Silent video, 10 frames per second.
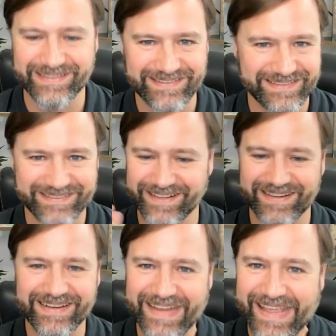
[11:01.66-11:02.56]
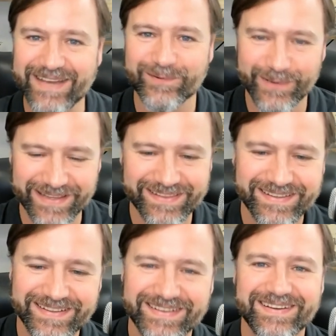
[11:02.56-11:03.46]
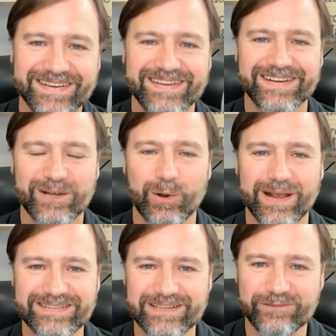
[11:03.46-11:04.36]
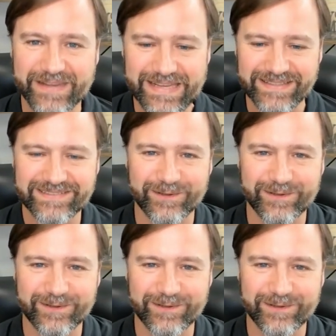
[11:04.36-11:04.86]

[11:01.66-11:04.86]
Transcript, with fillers: to just start getting hit with crazy fees?